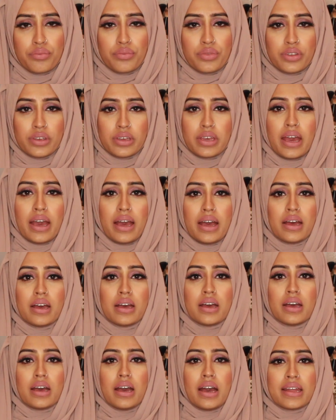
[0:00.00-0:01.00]
So yeah,
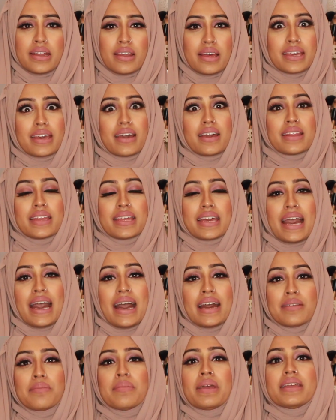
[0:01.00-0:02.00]
and like I think
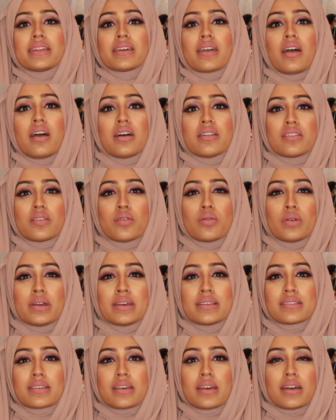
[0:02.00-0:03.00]
handmade cards
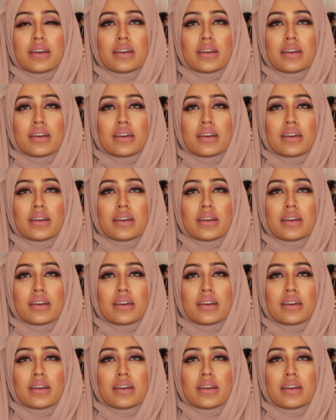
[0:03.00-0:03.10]
always